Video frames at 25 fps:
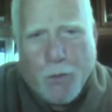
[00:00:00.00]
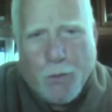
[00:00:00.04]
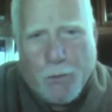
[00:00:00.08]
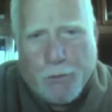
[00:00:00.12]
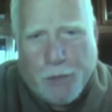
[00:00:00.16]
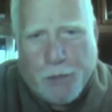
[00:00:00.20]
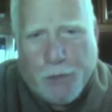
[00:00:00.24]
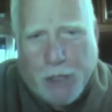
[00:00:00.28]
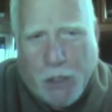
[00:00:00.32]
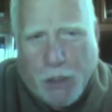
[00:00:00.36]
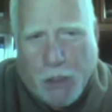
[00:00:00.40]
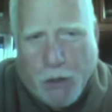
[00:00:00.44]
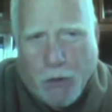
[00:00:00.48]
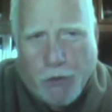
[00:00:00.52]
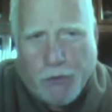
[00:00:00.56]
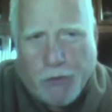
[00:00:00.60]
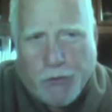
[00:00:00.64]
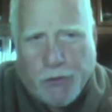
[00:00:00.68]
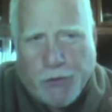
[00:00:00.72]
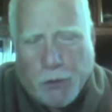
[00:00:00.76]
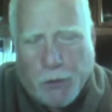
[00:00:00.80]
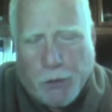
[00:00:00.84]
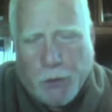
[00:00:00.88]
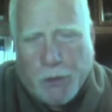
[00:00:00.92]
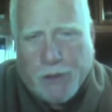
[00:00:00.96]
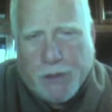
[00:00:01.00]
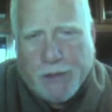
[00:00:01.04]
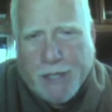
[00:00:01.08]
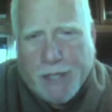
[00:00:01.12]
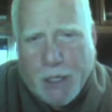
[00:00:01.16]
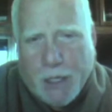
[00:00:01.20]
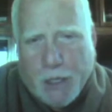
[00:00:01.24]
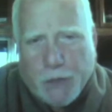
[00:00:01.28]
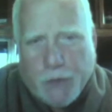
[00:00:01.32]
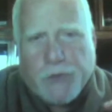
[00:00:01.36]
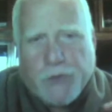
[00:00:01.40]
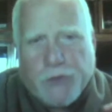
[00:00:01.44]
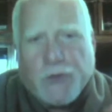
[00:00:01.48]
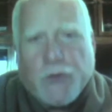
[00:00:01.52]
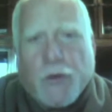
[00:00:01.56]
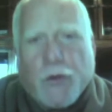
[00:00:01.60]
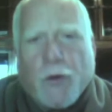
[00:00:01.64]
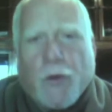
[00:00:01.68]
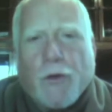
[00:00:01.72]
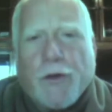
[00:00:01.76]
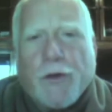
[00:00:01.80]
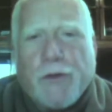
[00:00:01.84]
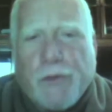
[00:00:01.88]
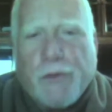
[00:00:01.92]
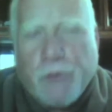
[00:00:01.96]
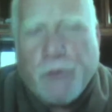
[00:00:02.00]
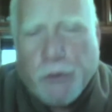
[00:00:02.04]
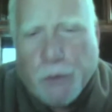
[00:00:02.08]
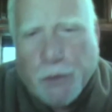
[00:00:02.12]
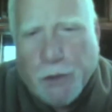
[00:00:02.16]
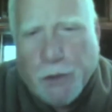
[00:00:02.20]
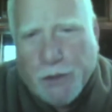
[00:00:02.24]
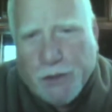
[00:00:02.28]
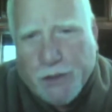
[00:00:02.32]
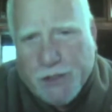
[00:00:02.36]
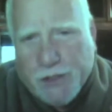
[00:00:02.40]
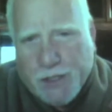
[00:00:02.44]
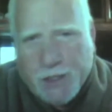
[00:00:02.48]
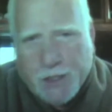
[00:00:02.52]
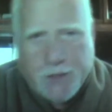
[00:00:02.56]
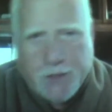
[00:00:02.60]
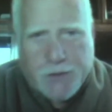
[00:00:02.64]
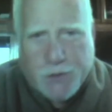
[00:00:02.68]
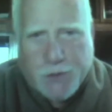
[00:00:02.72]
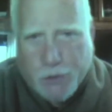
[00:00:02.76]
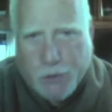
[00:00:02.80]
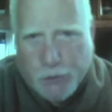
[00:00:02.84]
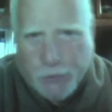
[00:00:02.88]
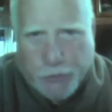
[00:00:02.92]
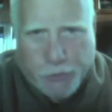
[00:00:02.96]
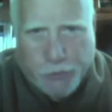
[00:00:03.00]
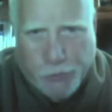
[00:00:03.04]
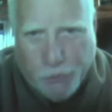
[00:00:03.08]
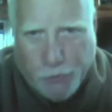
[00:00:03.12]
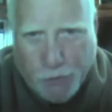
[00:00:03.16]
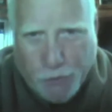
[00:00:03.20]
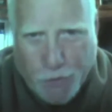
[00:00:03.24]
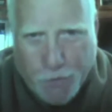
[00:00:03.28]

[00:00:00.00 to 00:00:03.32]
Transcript: because he would tell stories to his sisters